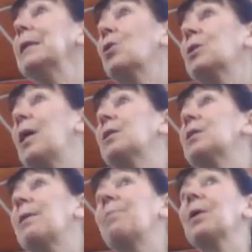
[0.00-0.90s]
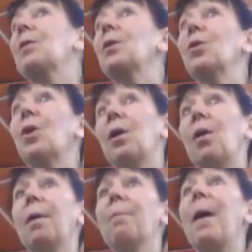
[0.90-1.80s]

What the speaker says: because that's something that you don't like.